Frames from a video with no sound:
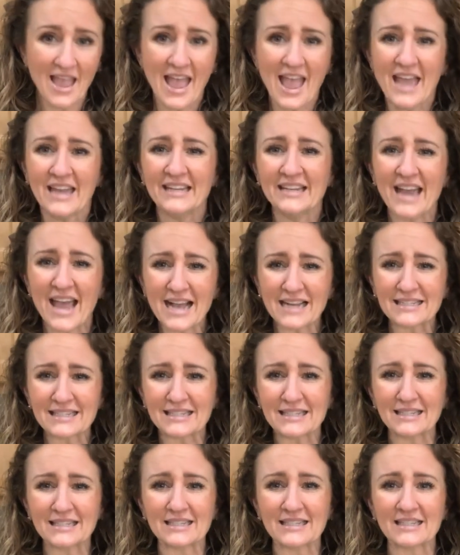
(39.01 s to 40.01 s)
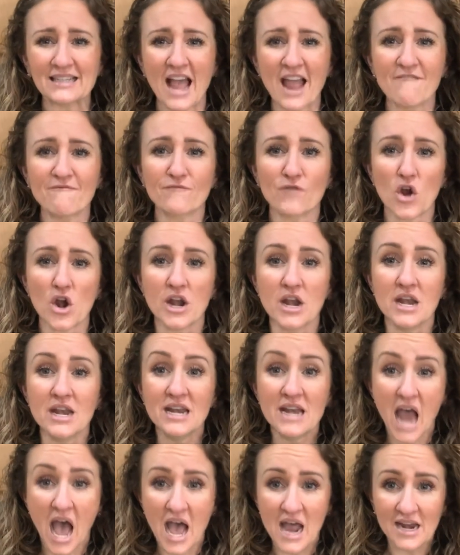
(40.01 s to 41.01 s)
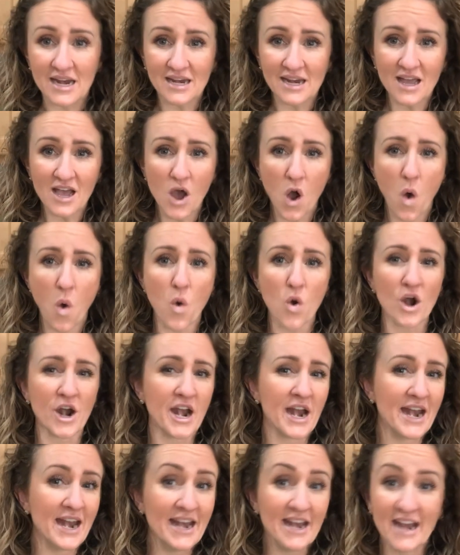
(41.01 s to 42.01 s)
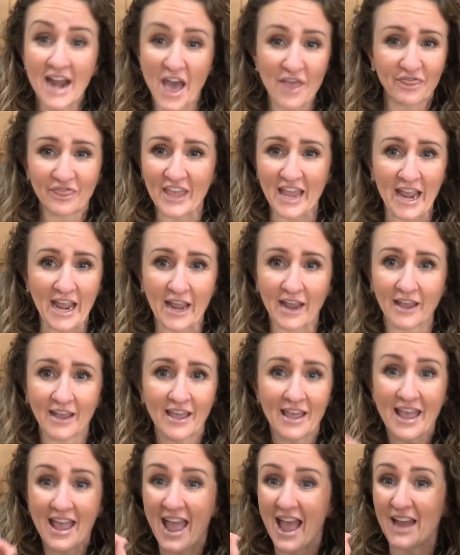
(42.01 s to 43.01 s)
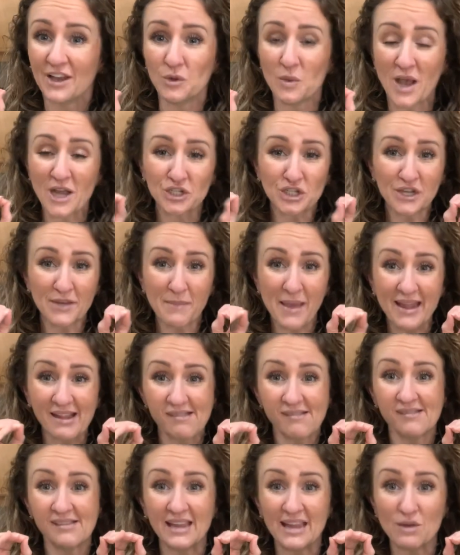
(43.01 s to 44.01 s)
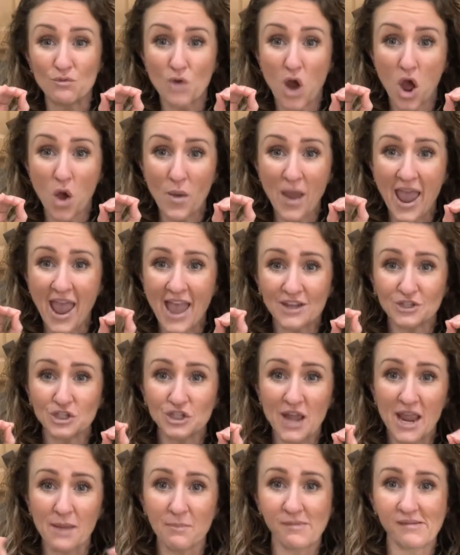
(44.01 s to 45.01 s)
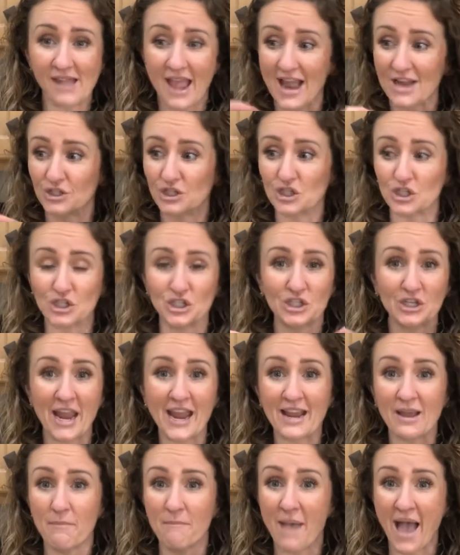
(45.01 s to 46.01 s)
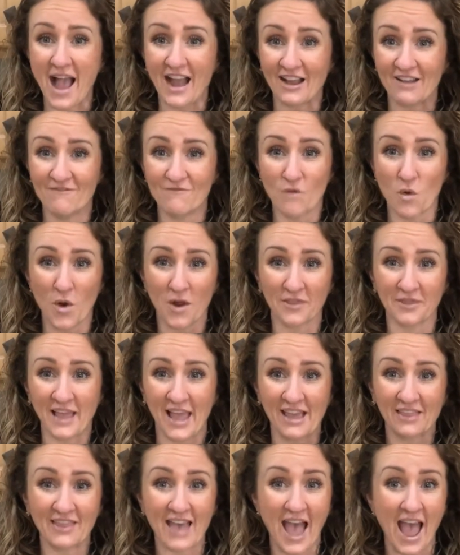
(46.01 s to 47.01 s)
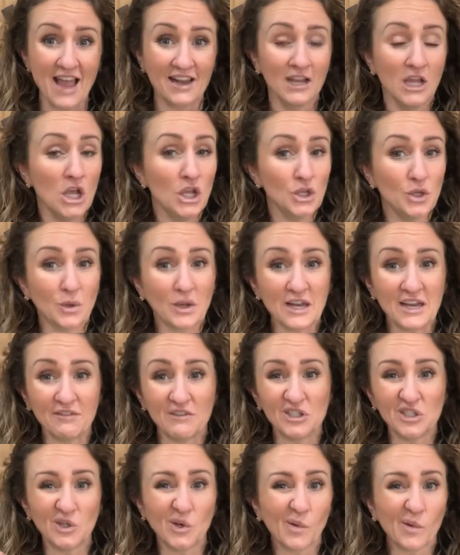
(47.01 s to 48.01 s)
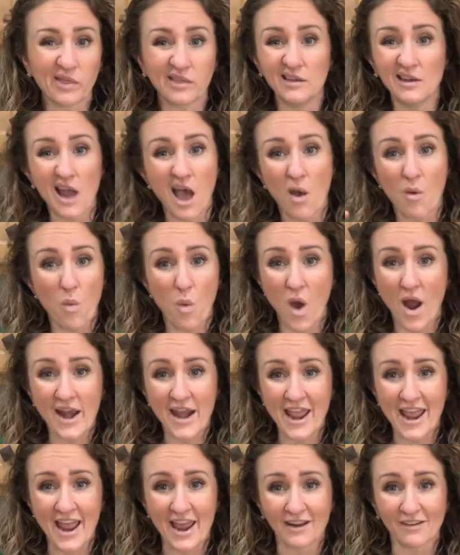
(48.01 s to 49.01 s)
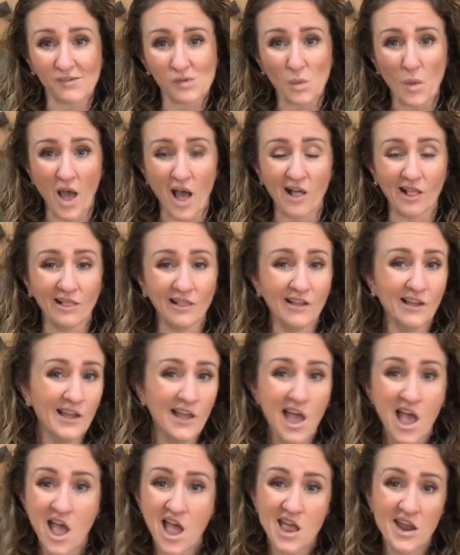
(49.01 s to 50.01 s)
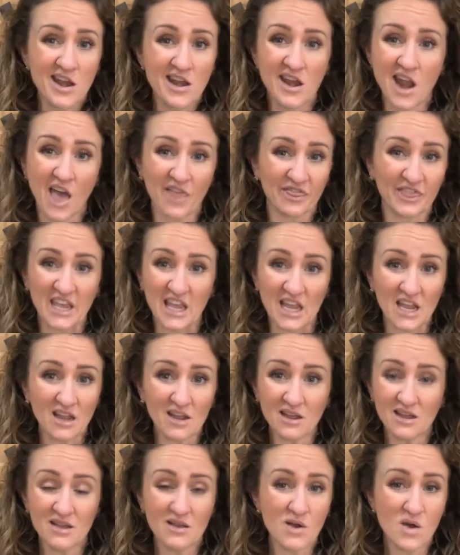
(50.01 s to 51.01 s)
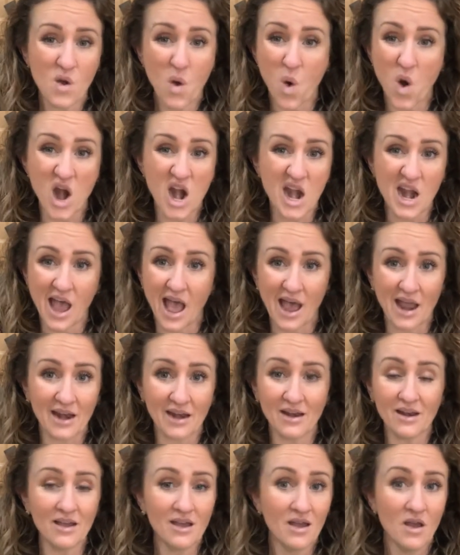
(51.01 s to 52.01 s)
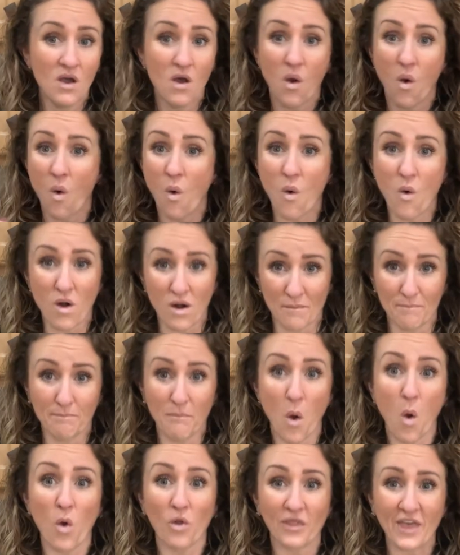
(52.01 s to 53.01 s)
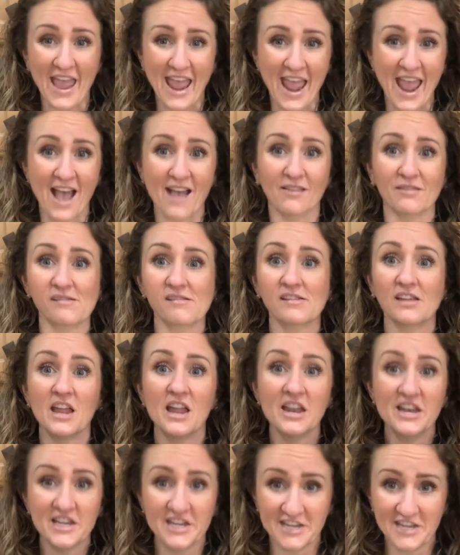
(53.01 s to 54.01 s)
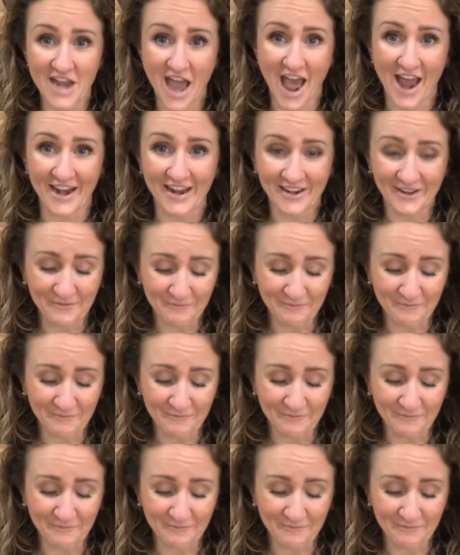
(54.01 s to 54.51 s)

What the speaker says: Next is a sign for none or nothing. You actually make 0 hand shapes and just shake them back and forth like that. You can even do it with one hand as well. Nothing or none, or both hands, none.